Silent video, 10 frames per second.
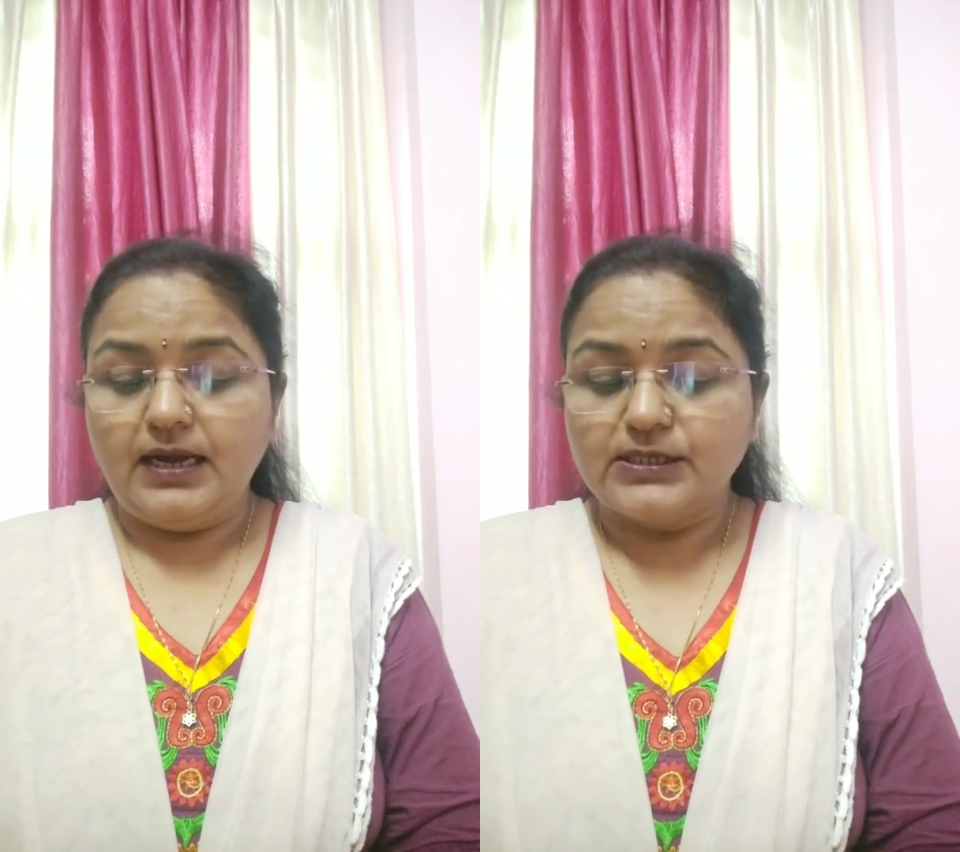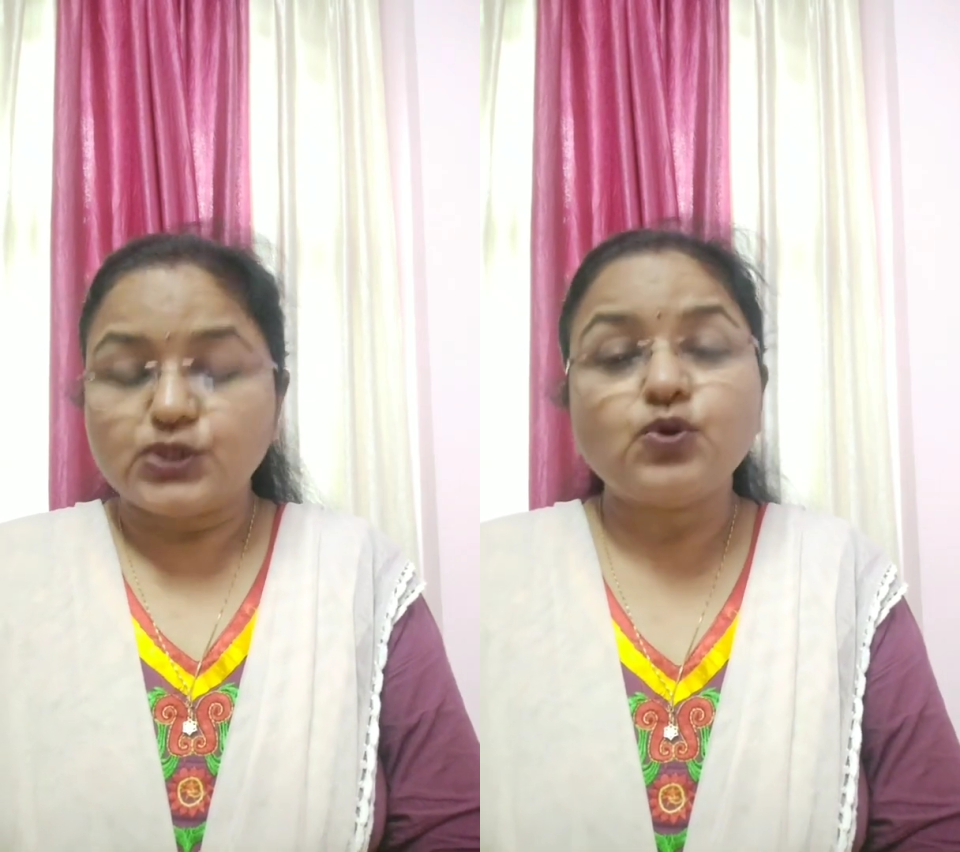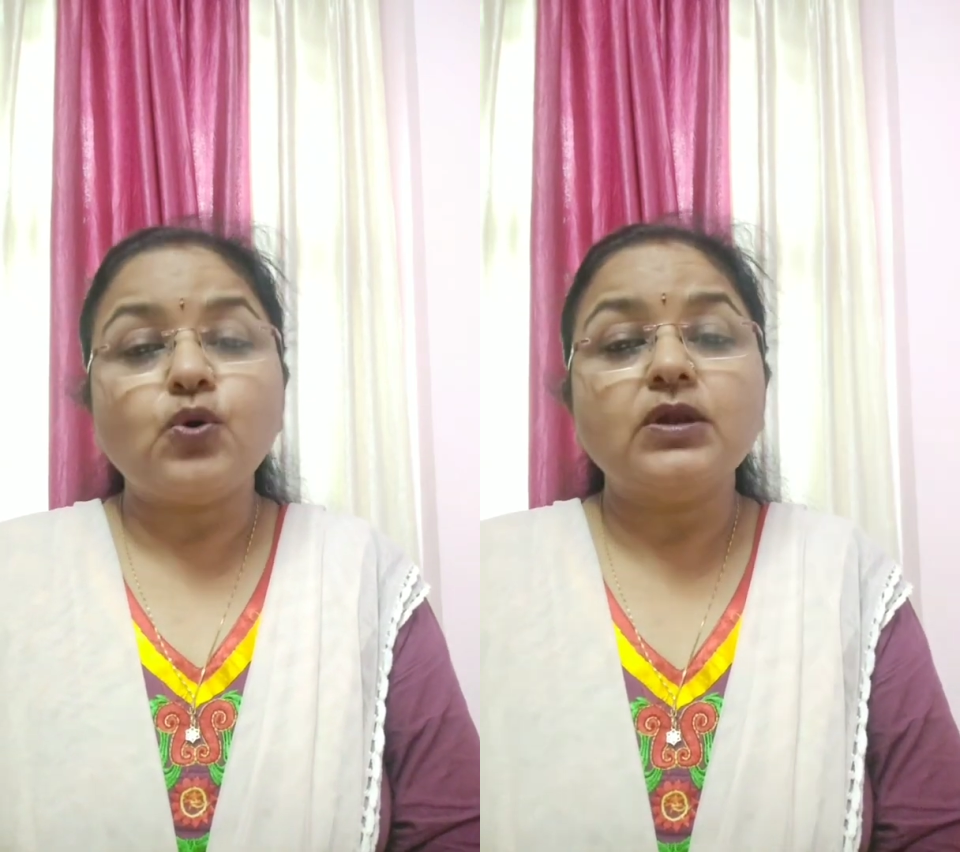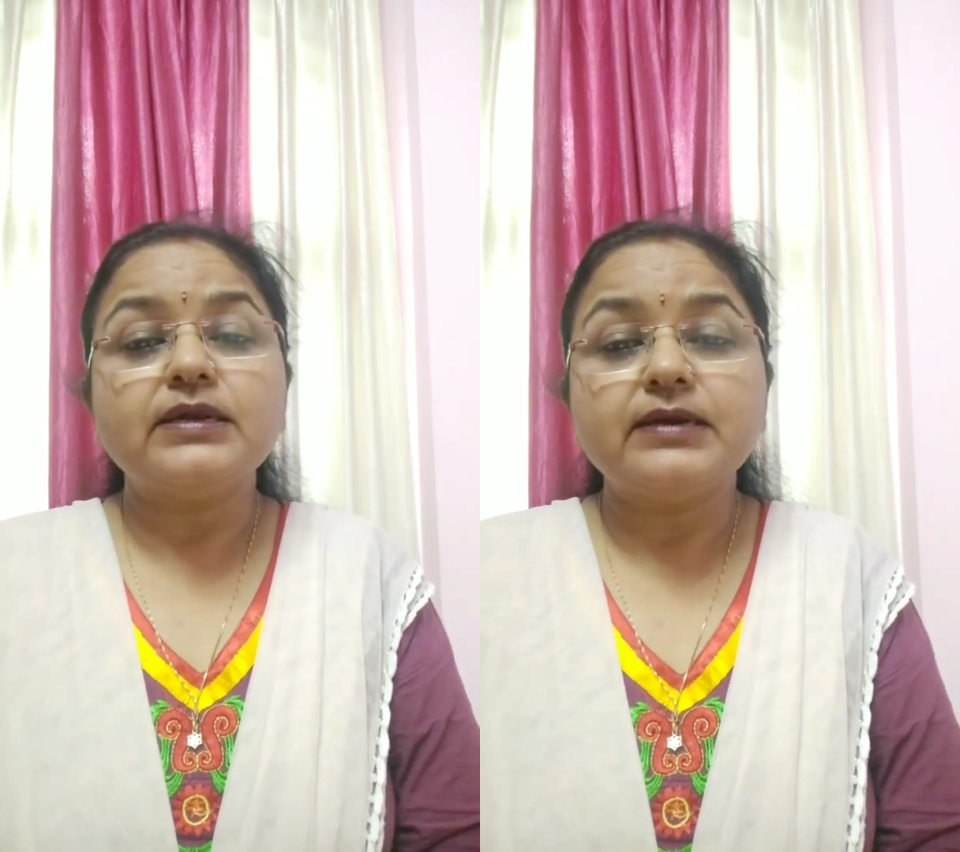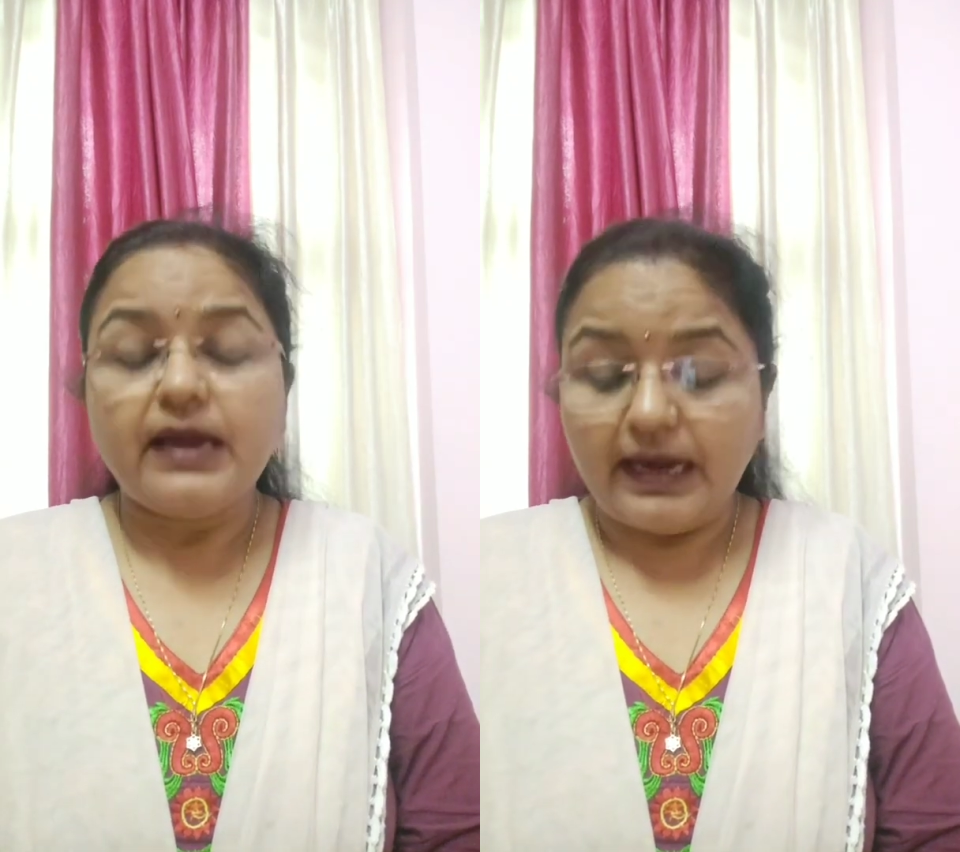
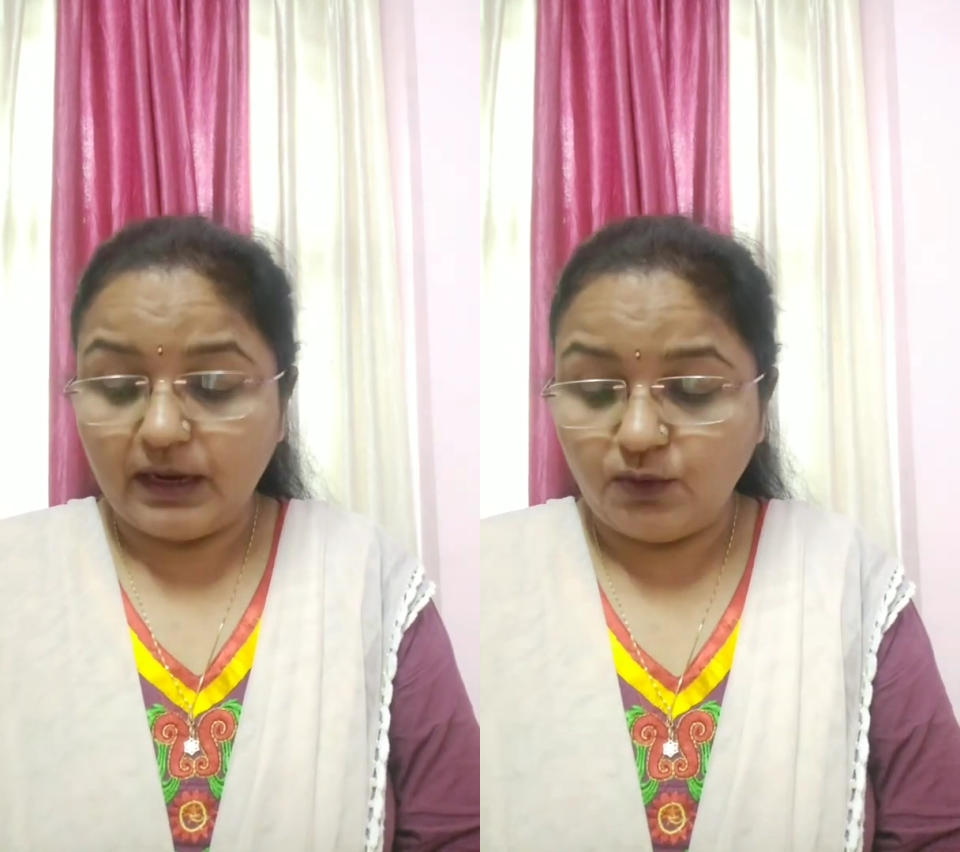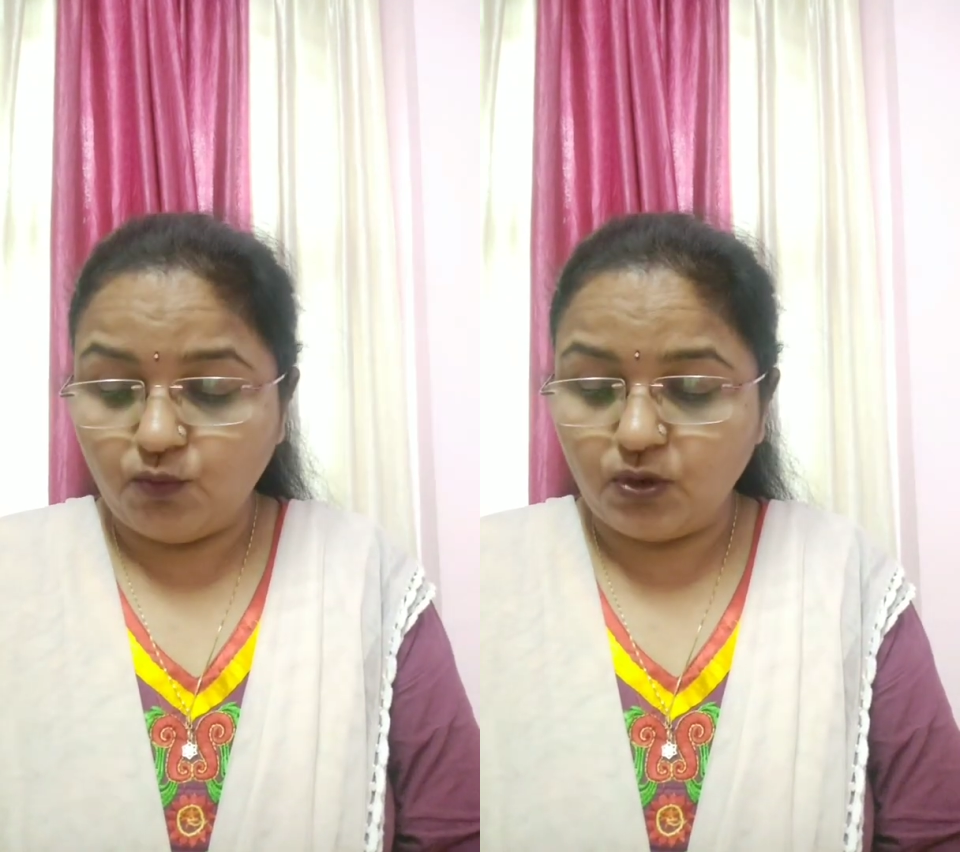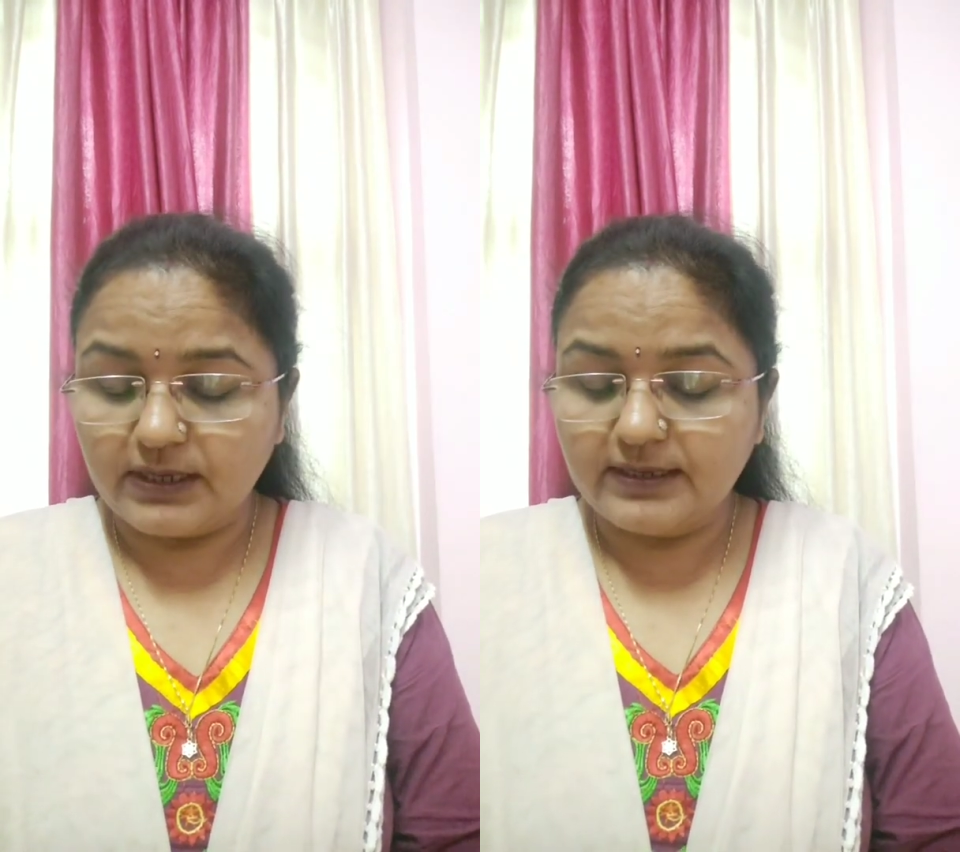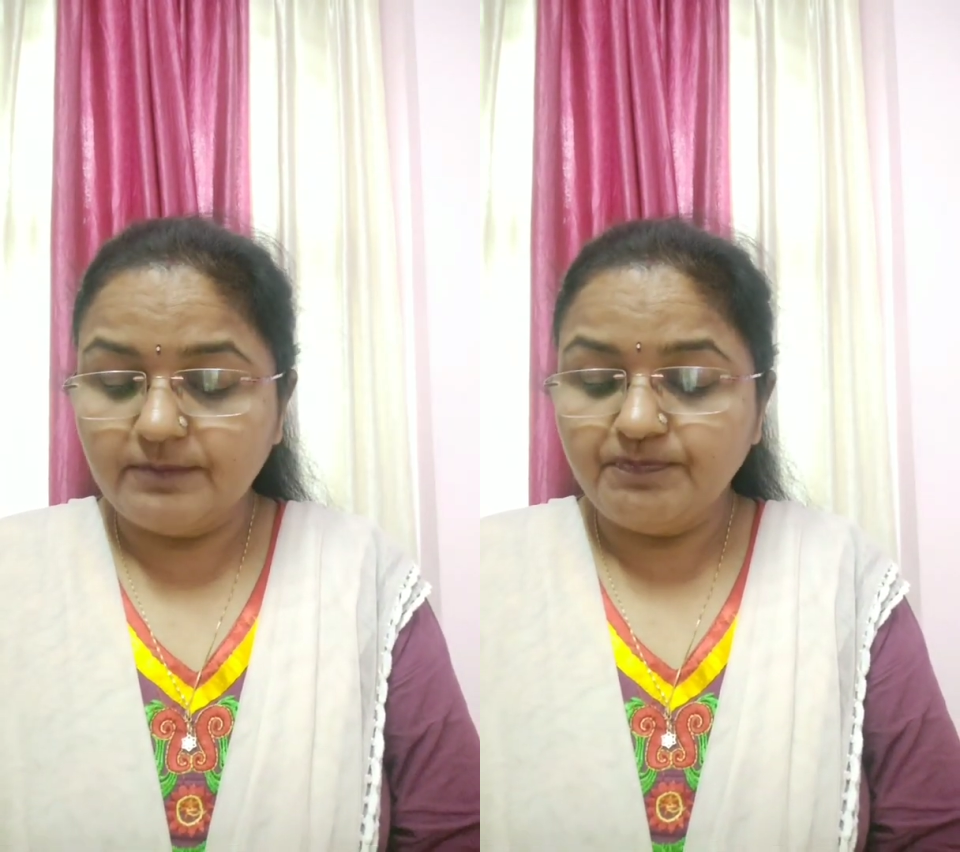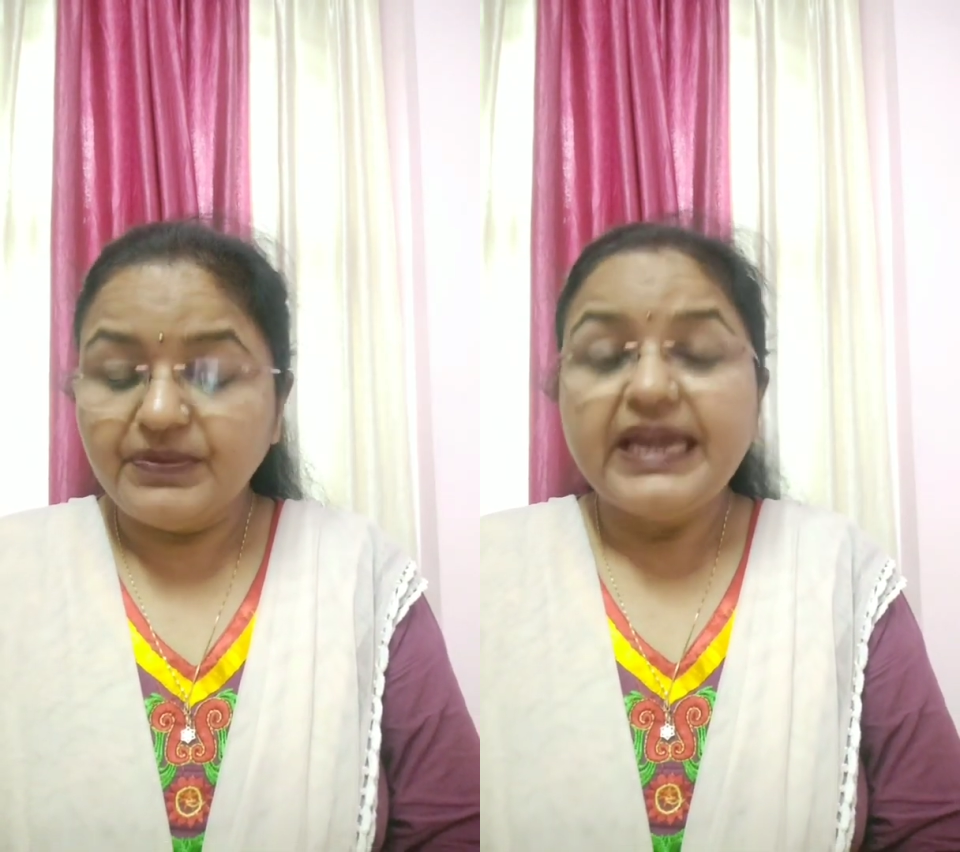salt and water,